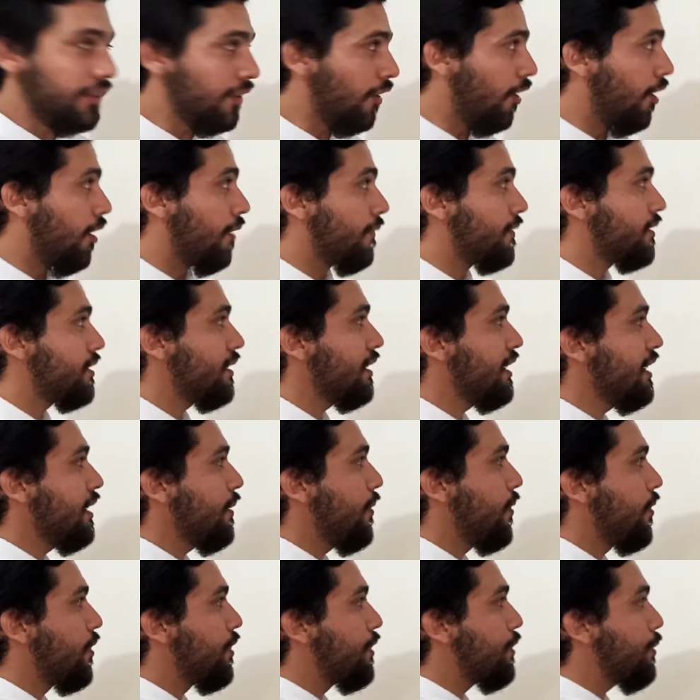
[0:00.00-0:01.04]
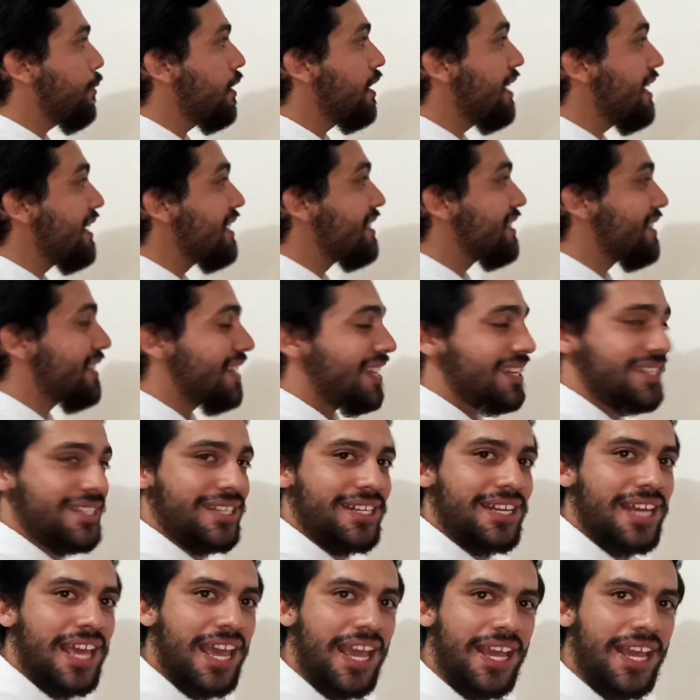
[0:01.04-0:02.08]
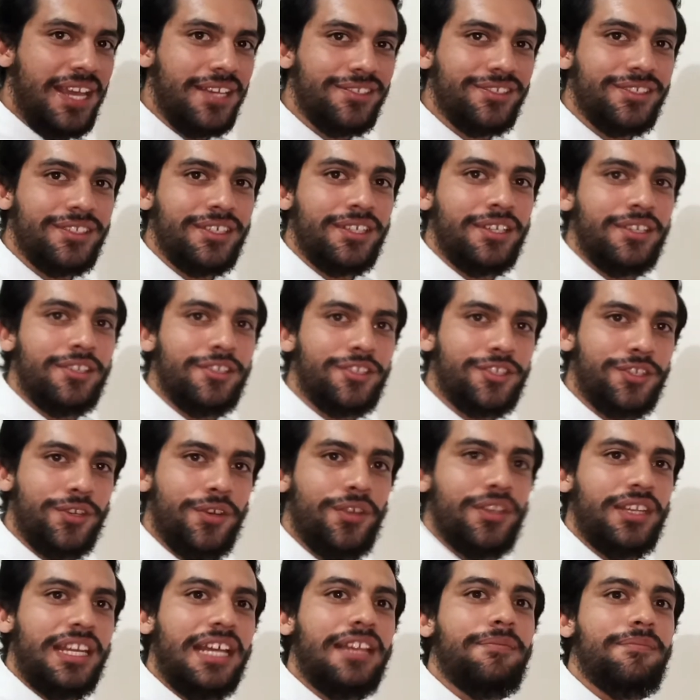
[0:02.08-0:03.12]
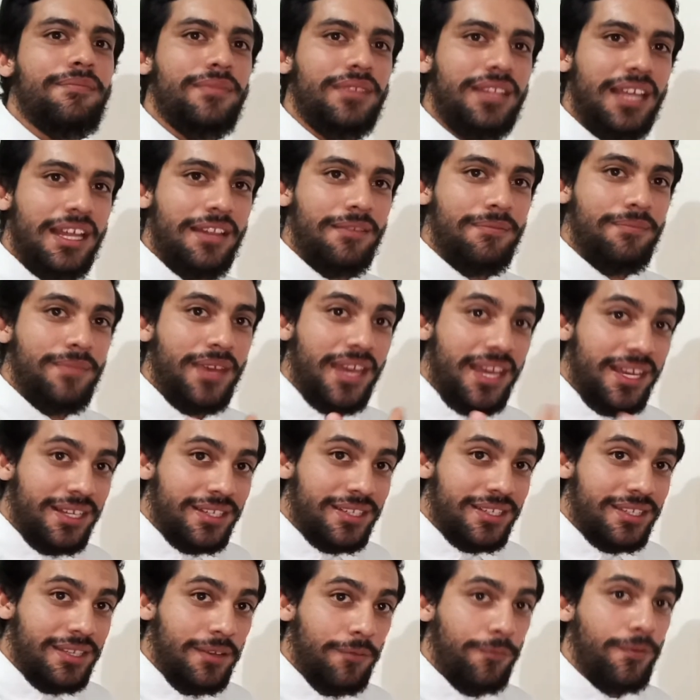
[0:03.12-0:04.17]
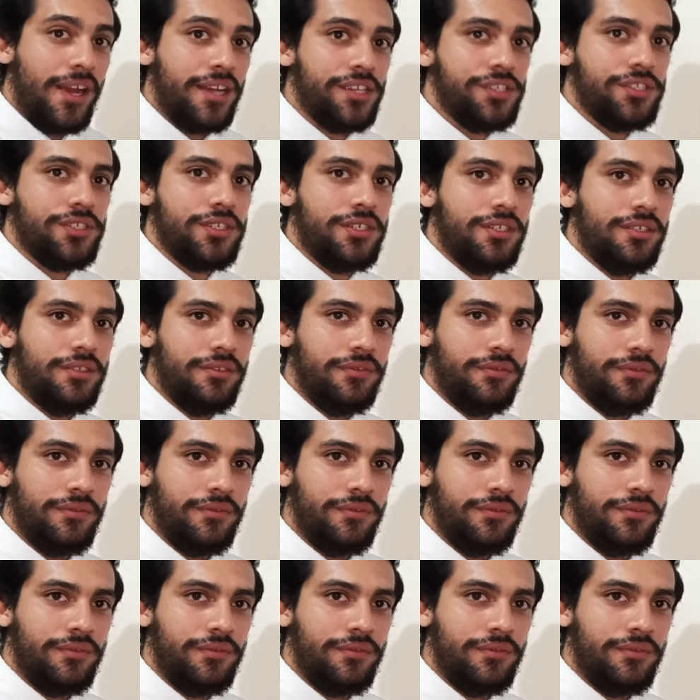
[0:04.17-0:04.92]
Obviously, 3 is less than 8, so that makes the fraction